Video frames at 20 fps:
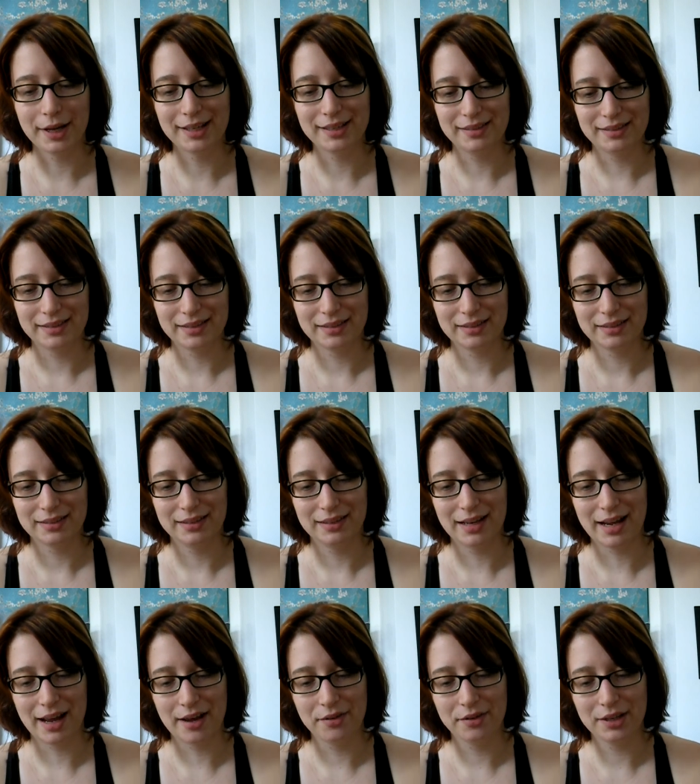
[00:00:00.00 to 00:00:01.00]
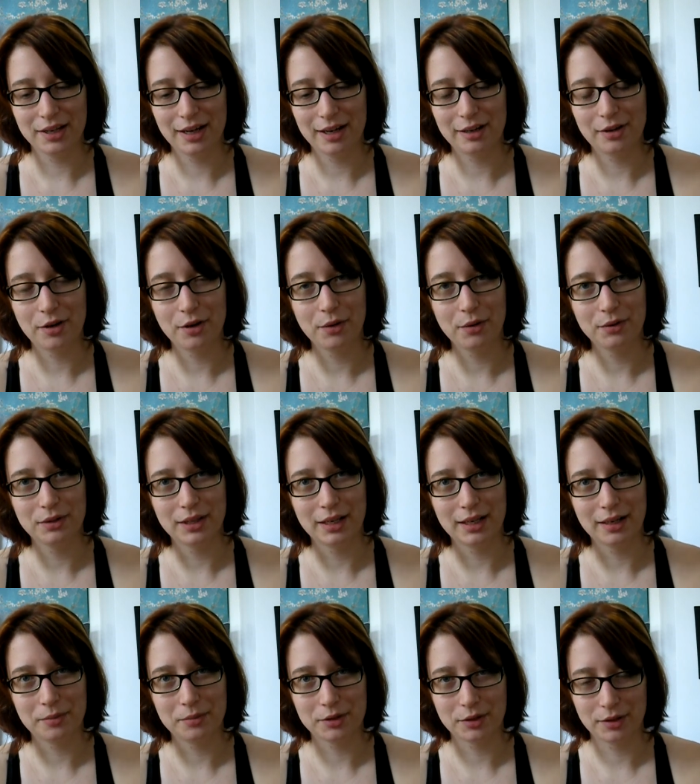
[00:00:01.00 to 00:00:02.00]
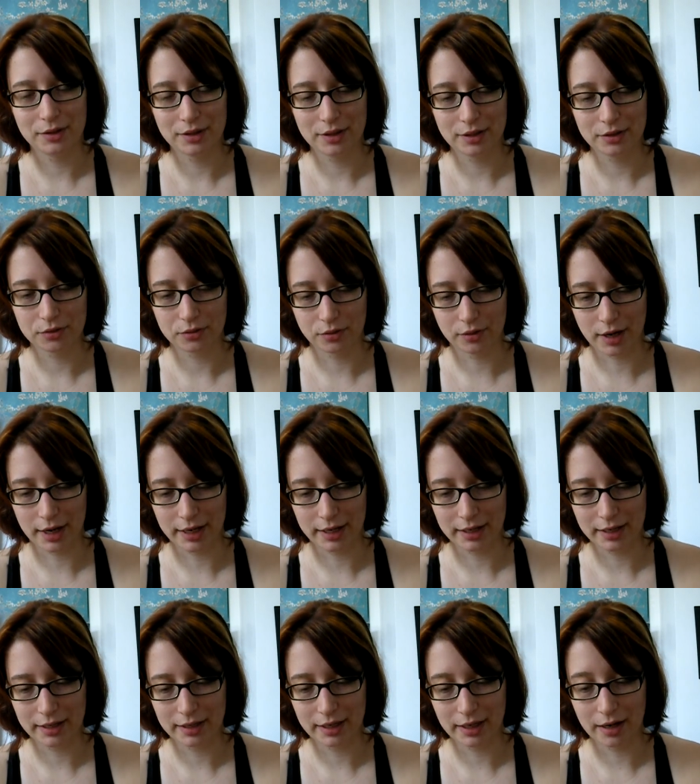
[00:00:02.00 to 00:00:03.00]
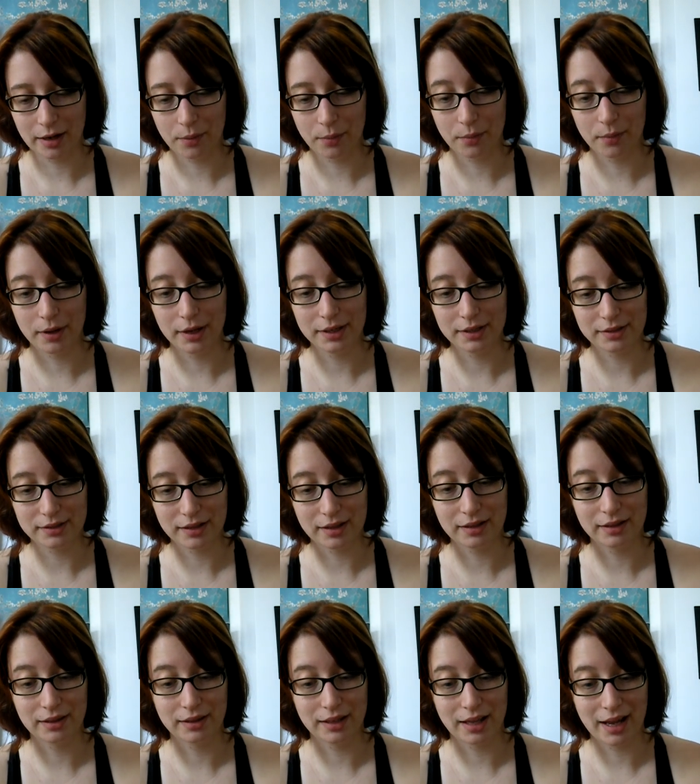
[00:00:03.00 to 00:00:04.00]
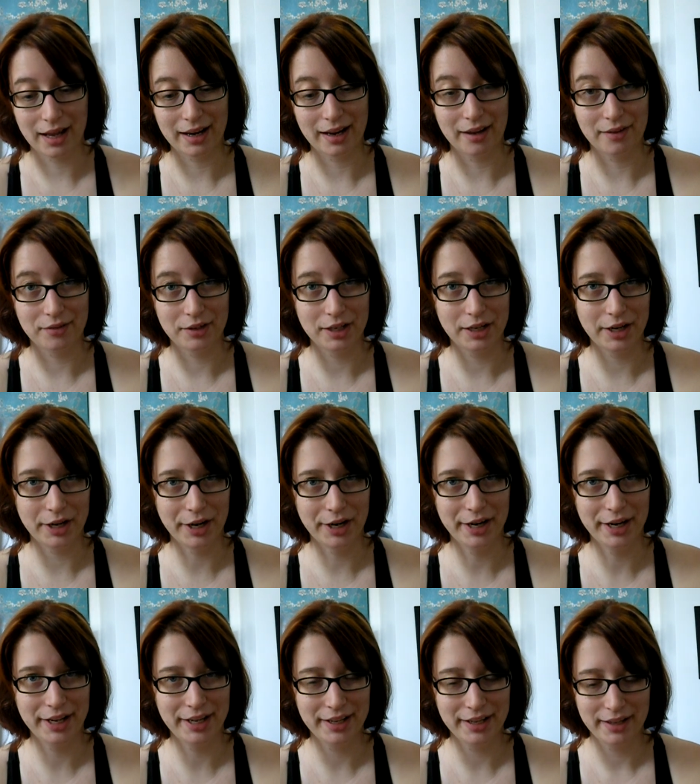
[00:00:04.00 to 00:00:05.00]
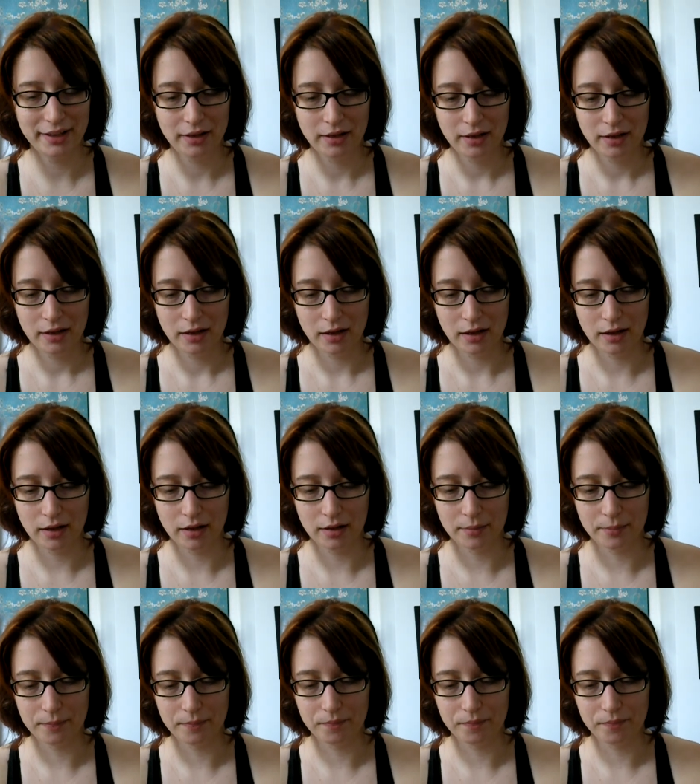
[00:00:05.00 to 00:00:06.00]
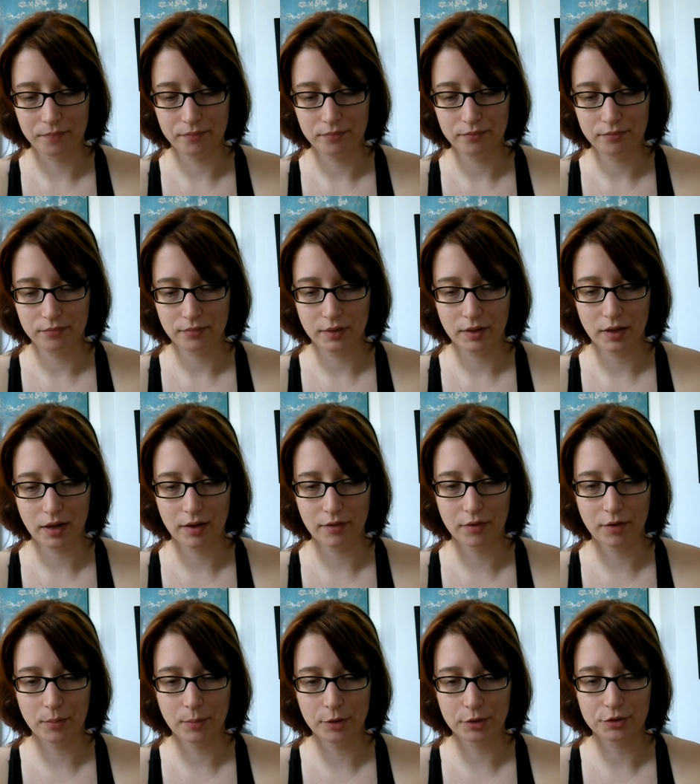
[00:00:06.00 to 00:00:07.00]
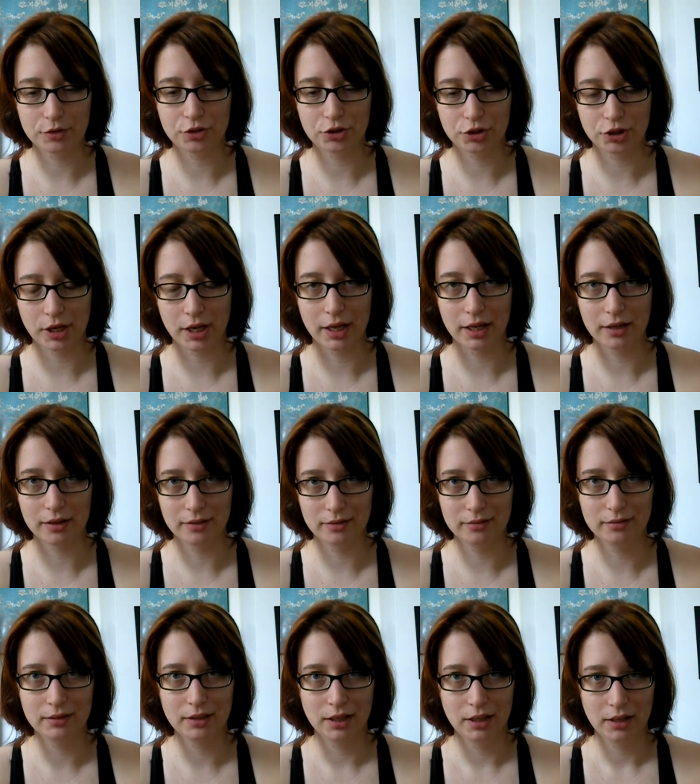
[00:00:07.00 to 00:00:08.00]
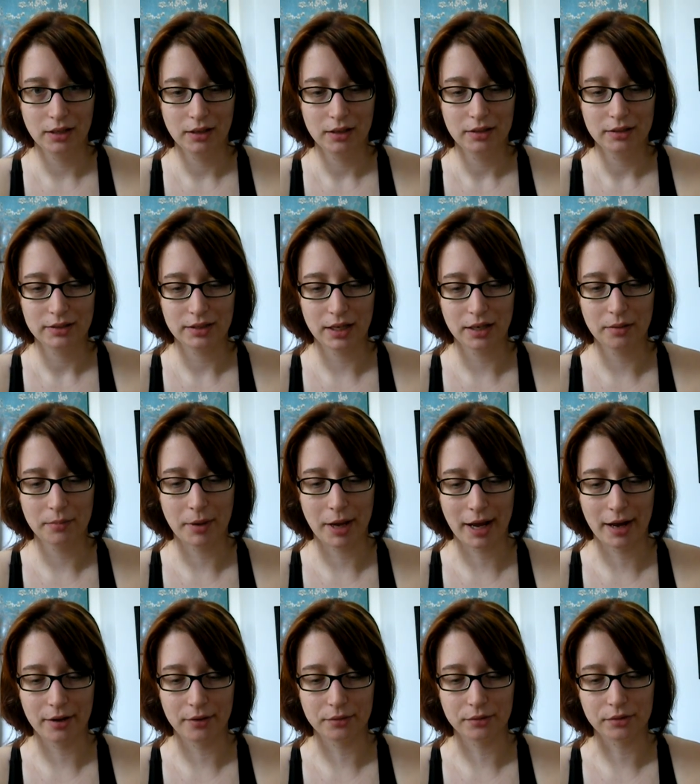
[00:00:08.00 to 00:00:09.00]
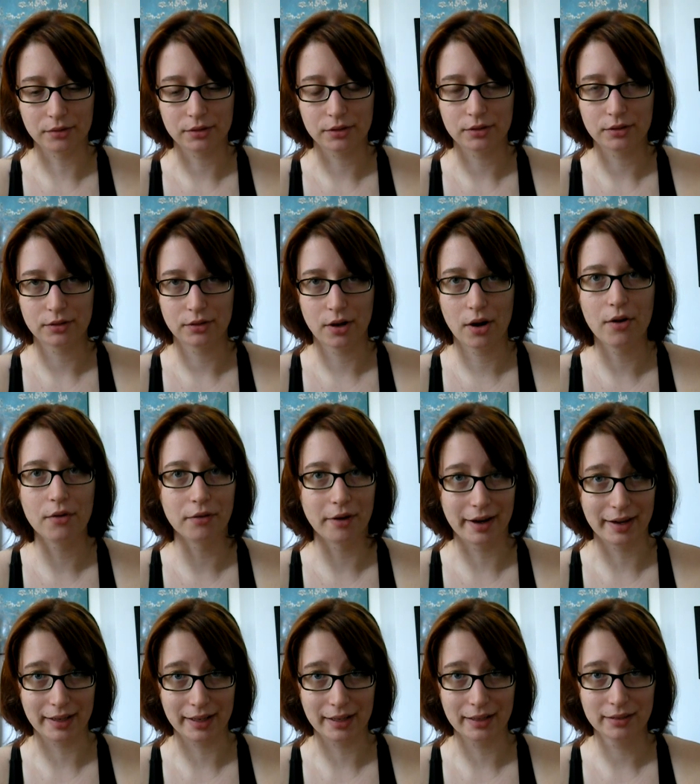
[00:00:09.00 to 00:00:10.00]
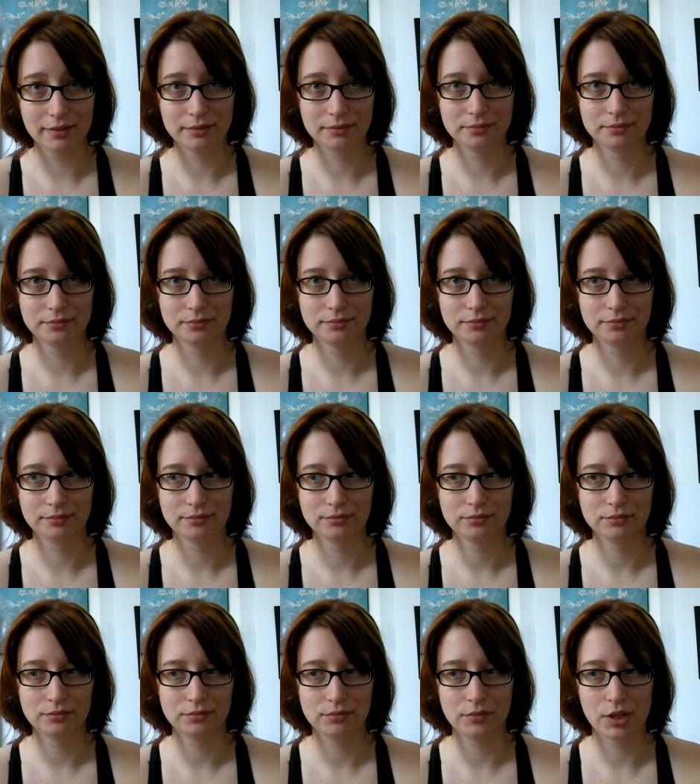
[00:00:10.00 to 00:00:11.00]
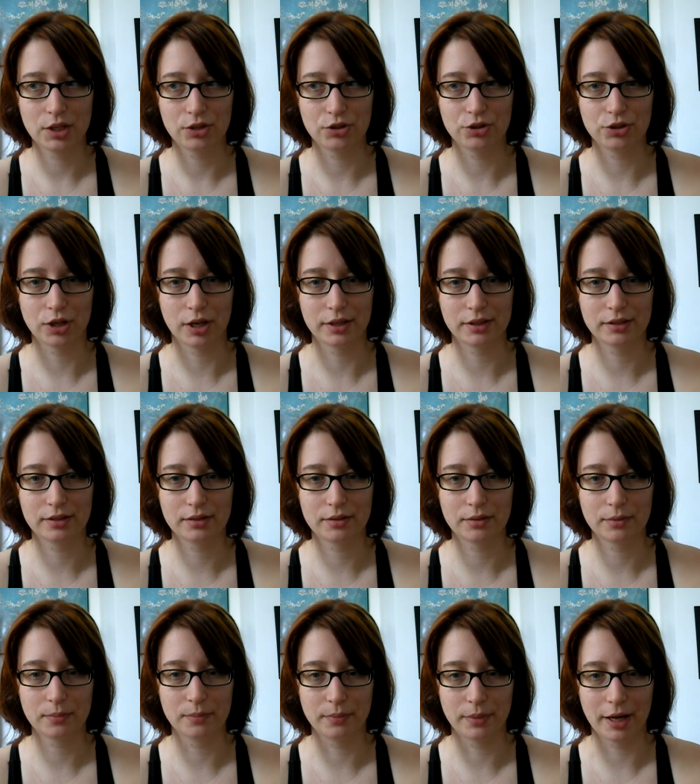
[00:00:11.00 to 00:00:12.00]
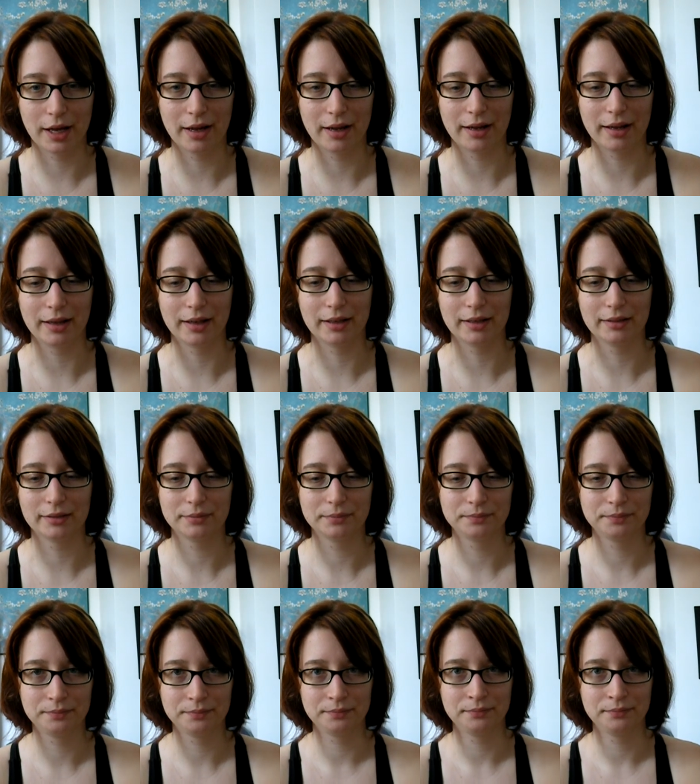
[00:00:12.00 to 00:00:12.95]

but now that I know that I'm doing things right and that I was a lot heavier, um, I've almost shed ten pounds already, just by